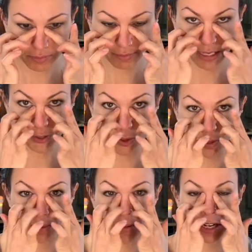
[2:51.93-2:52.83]

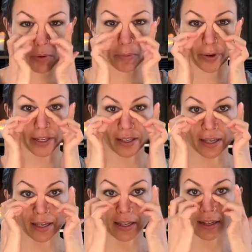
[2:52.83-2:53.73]
Toning meaning we're bringing
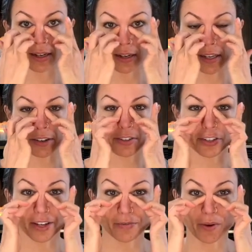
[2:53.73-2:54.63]
in any energy
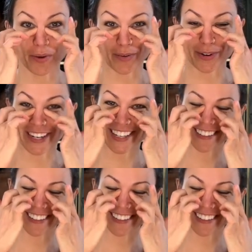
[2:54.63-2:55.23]
that we want to bring in.